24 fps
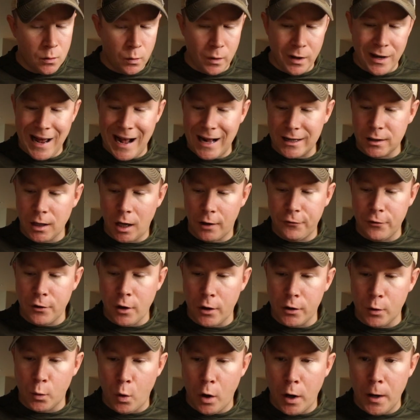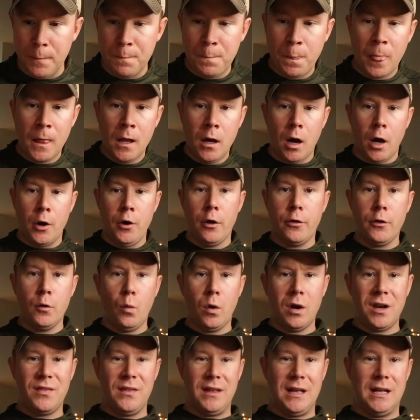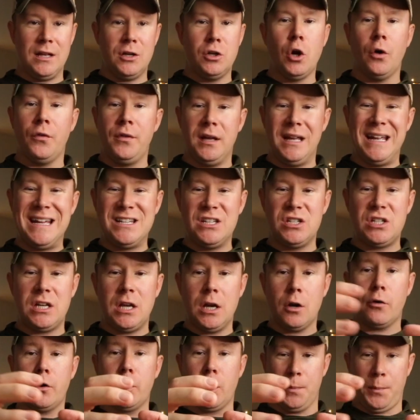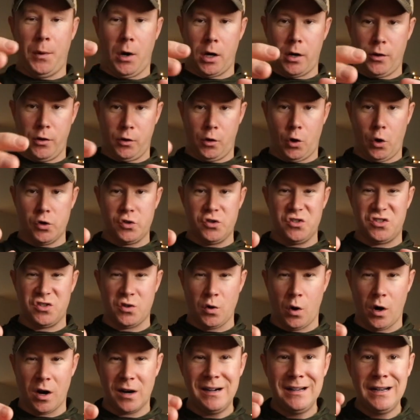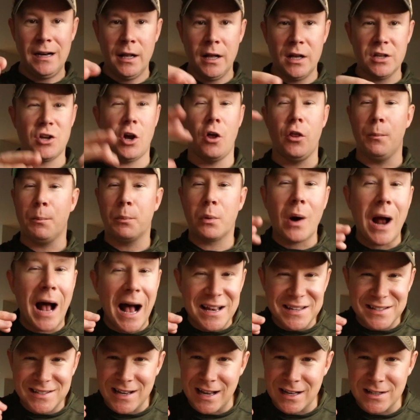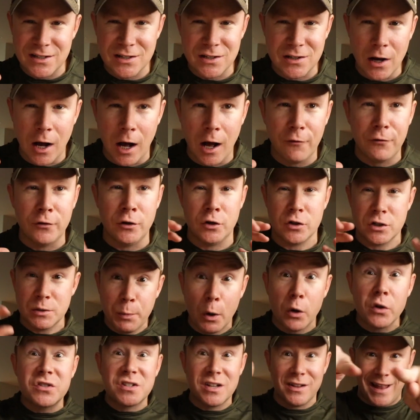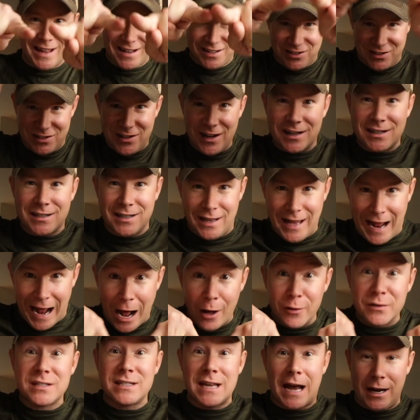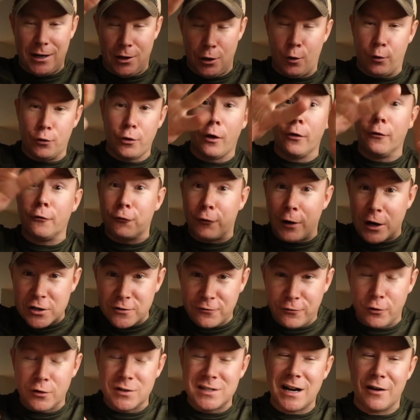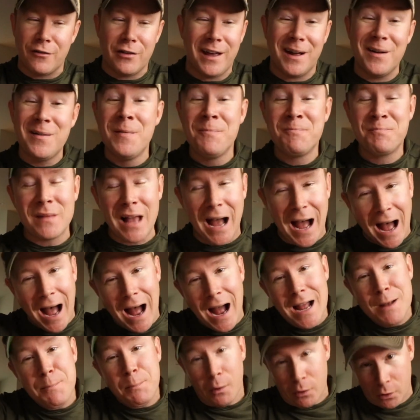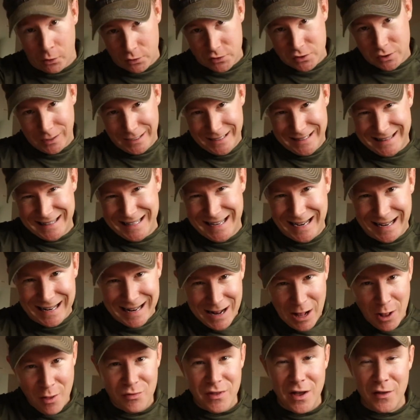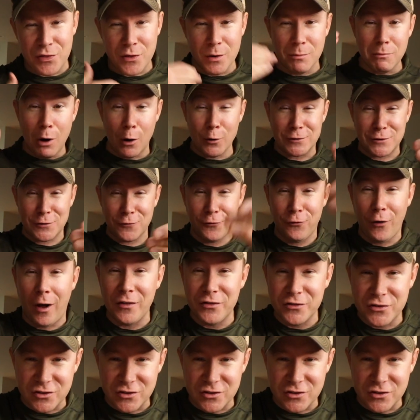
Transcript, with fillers: We knocked off another one. Another one in the, you know, the interior part of the grocery store is all the processed stuff and you're supposed to like stick to the outside, you know, with all the fresh foods and everything. I personally think that the most fun